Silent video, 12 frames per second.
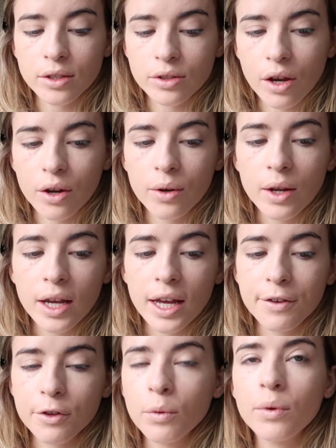So
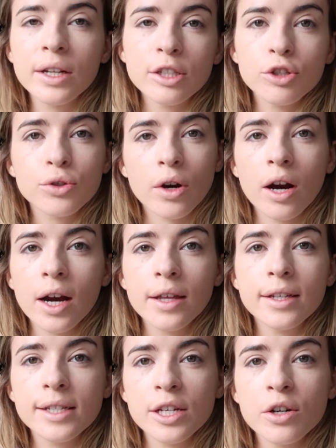if you're wanting to try
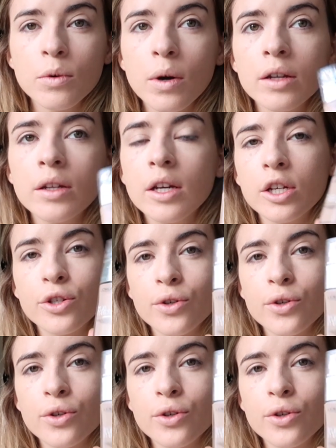the Dior one,